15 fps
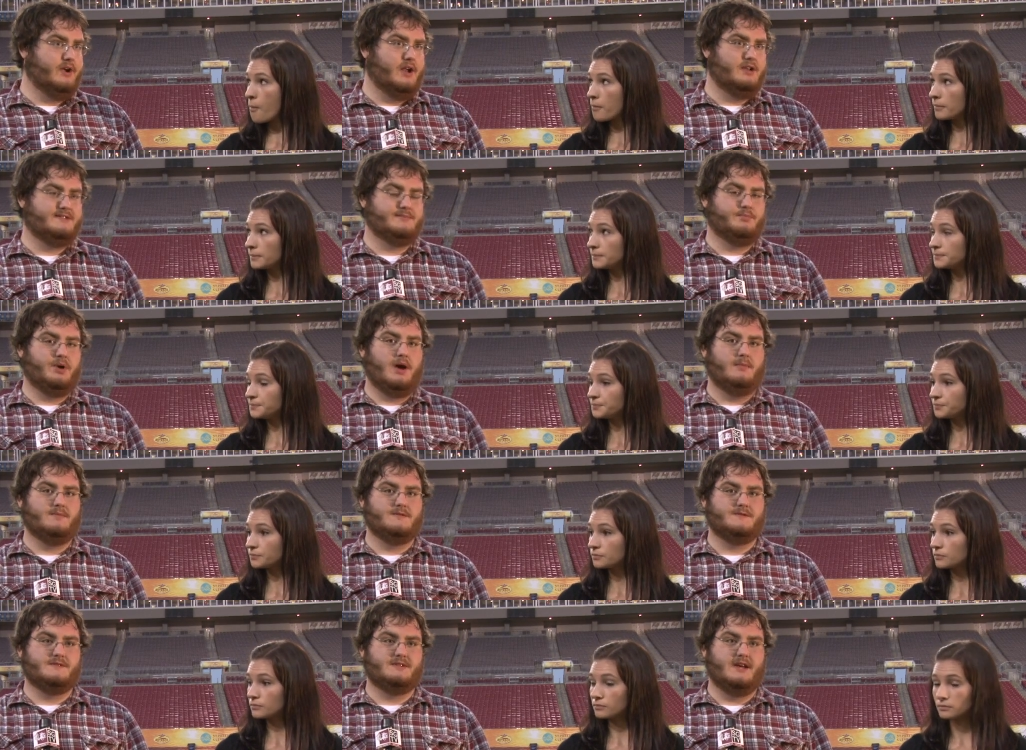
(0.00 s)
Speaker 1: created some
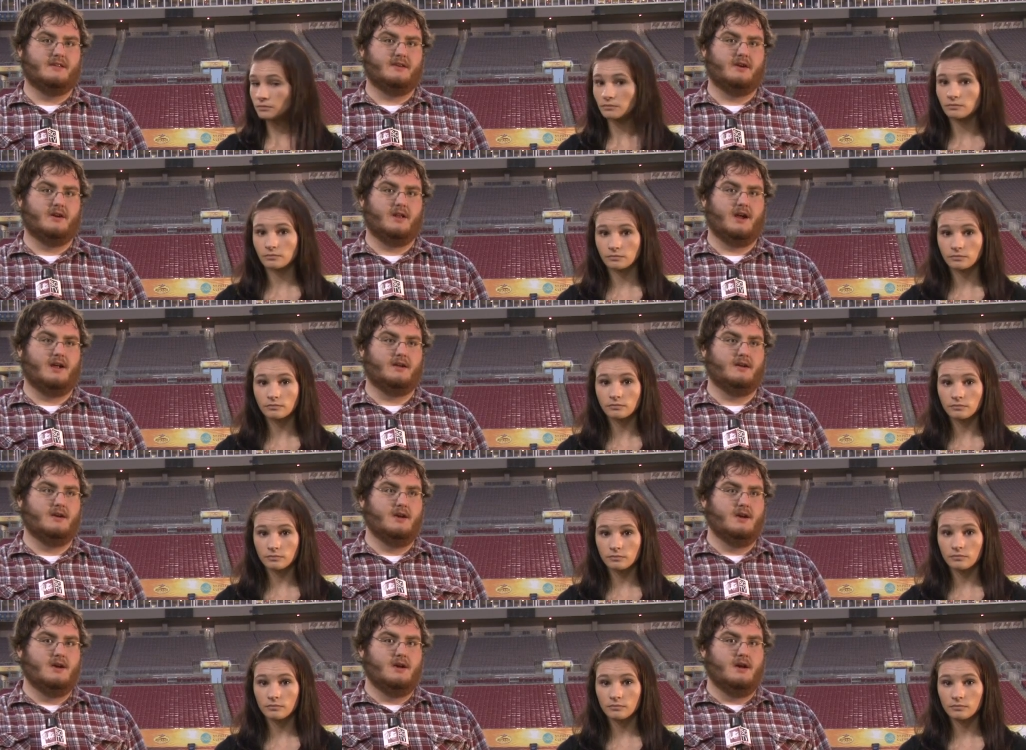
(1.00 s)
problems for South Carolina
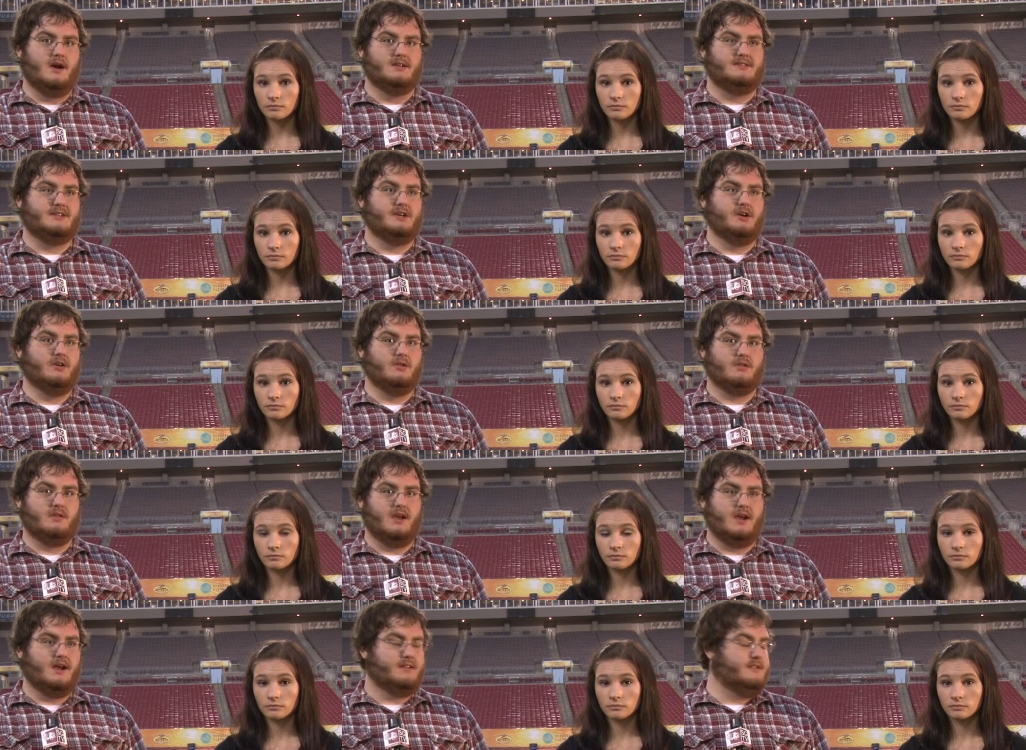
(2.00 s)
until
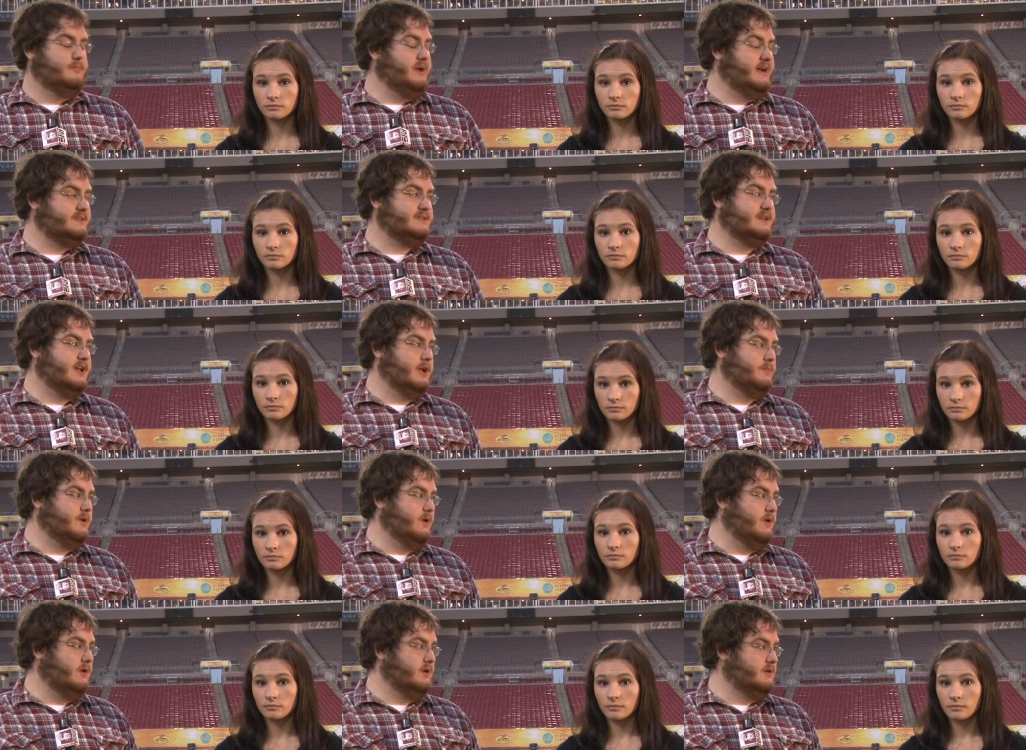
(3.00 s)
they got the passing game
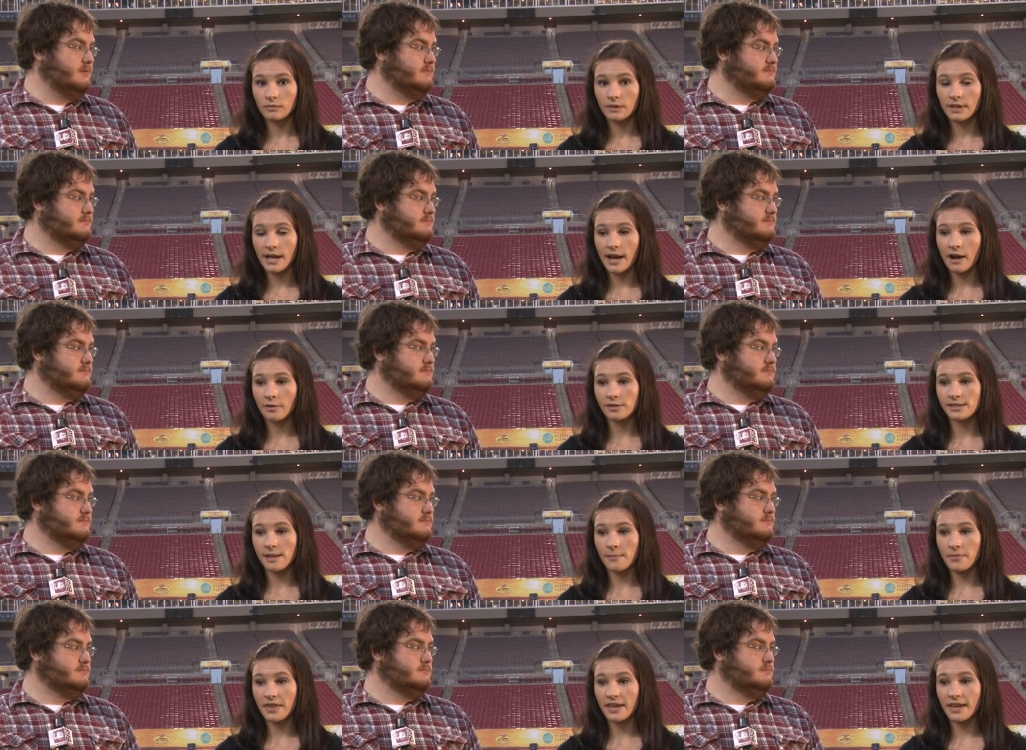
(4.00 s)
going.
Speaker 2: Now
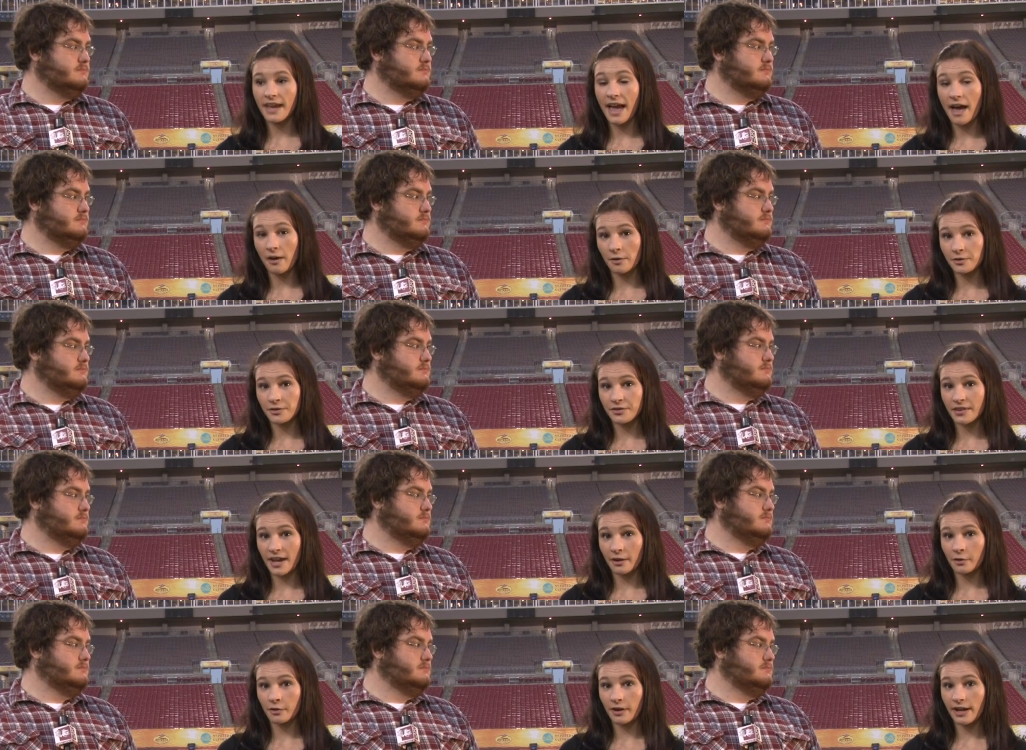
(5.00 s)
something else
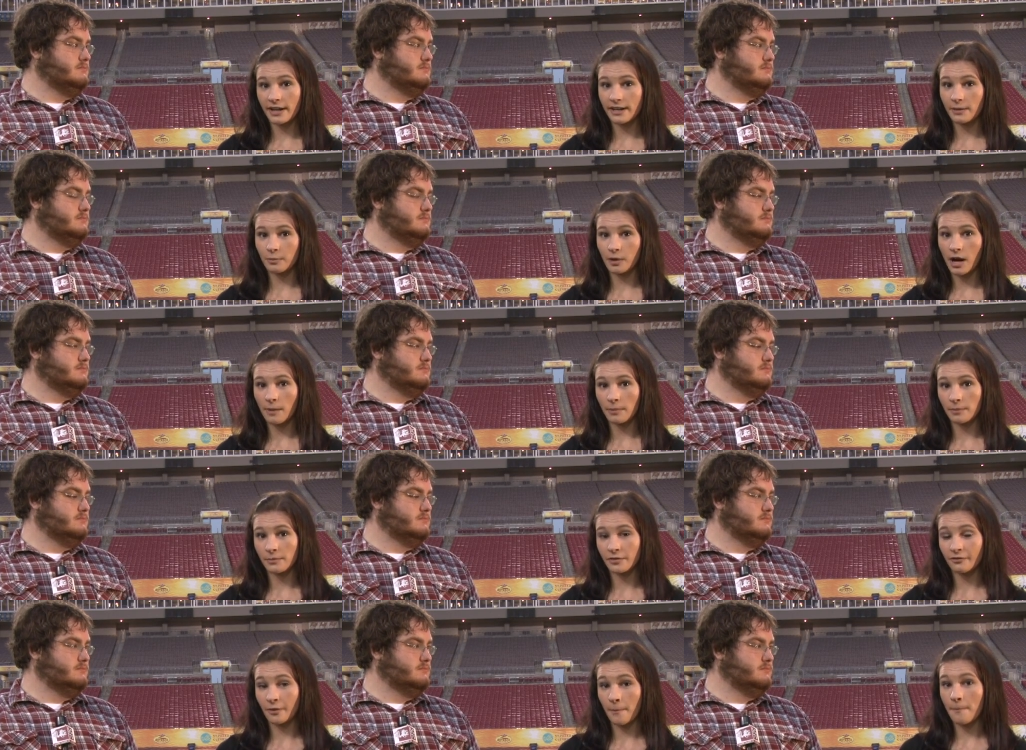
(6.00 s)
that created problems
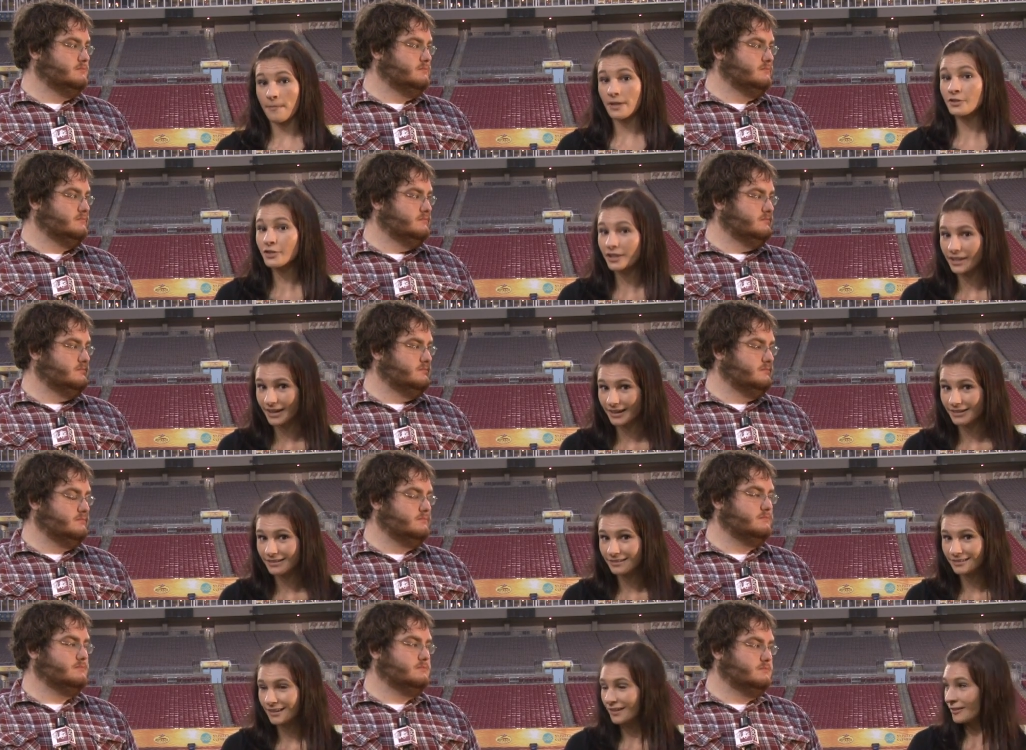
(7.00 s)
for Michigan,
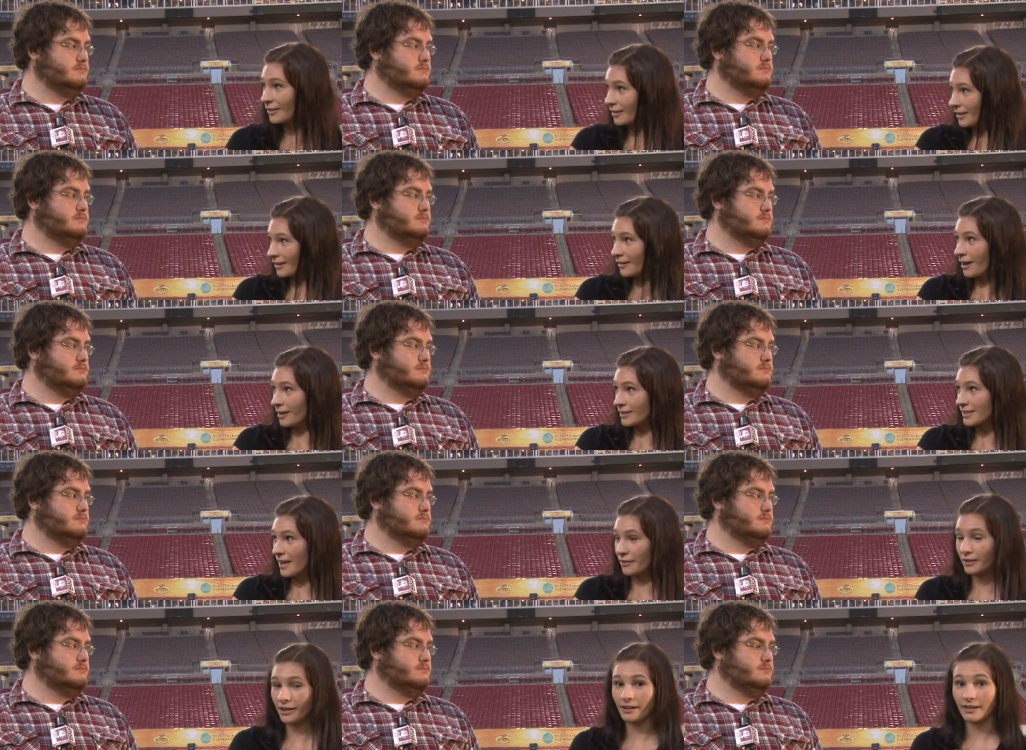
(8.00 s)
our
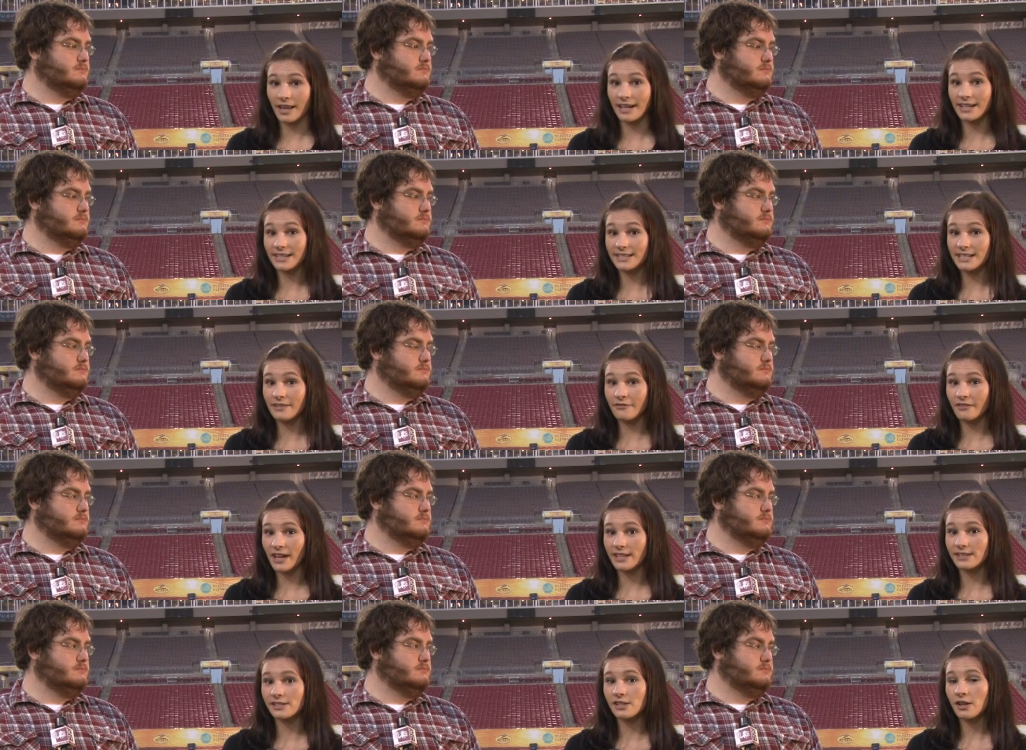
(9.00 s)
South Carolina
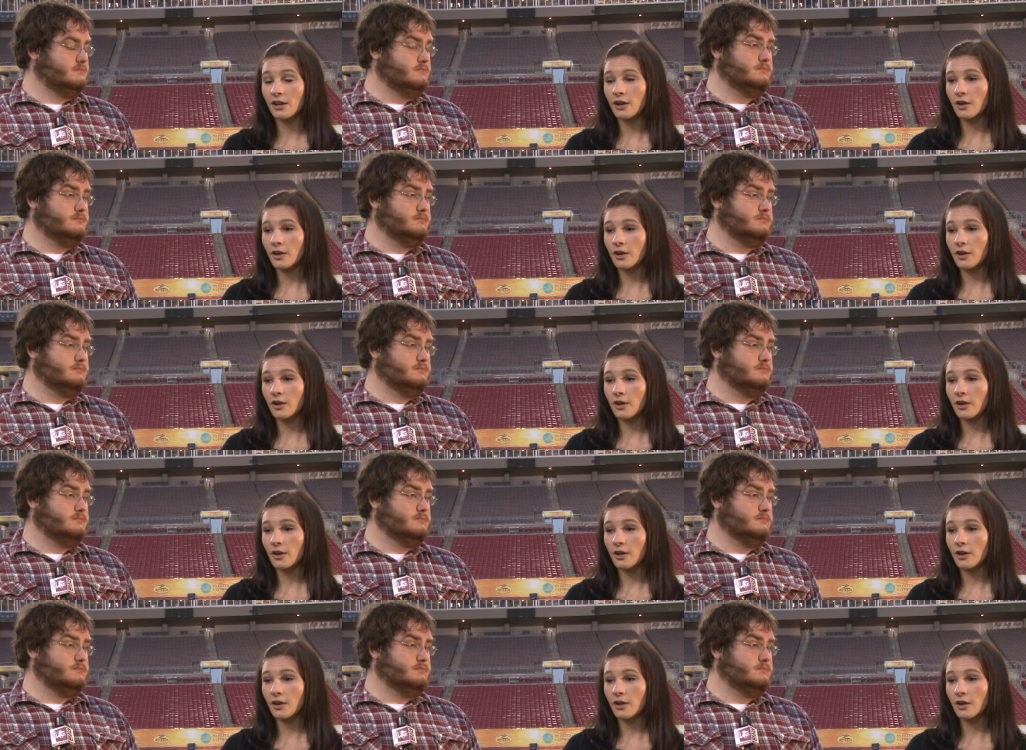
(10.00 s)
defense.